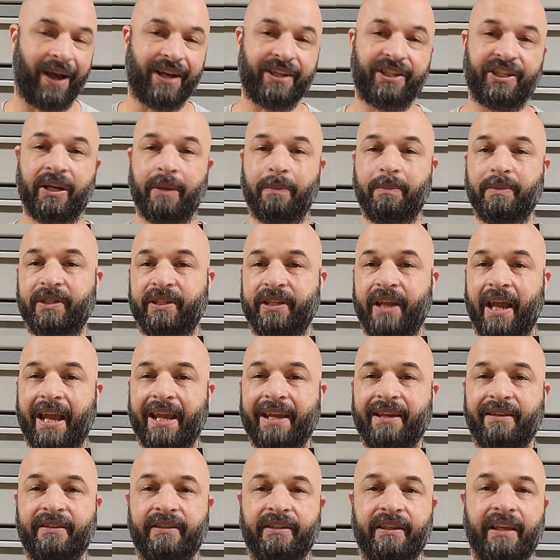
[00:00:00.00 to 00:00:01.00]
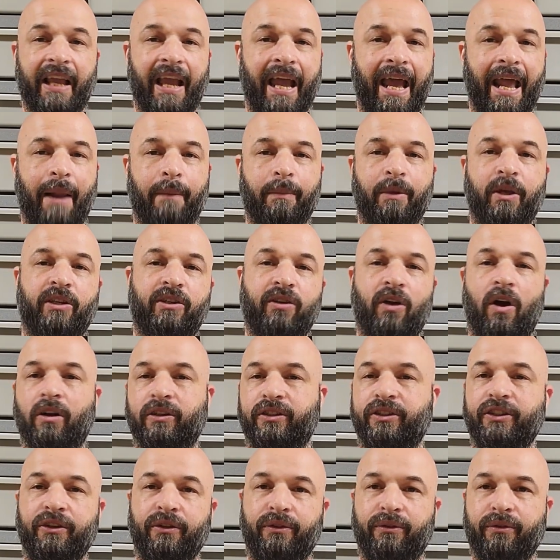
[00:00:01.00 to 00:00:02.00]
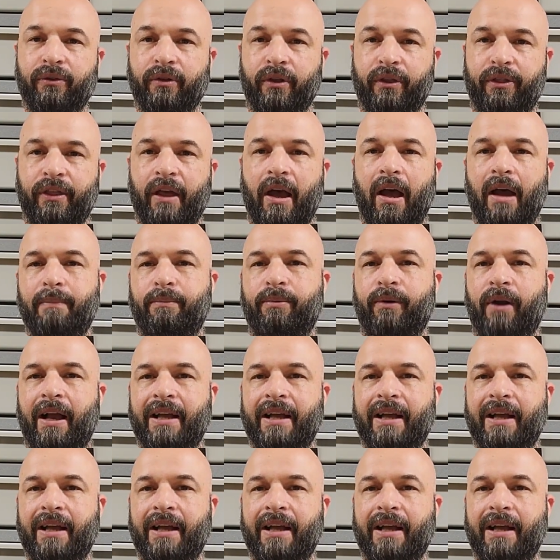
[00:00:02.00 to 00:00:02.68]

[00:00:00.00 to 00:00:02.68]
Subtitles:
I ship snakes. And I'm going to talk to you through the thought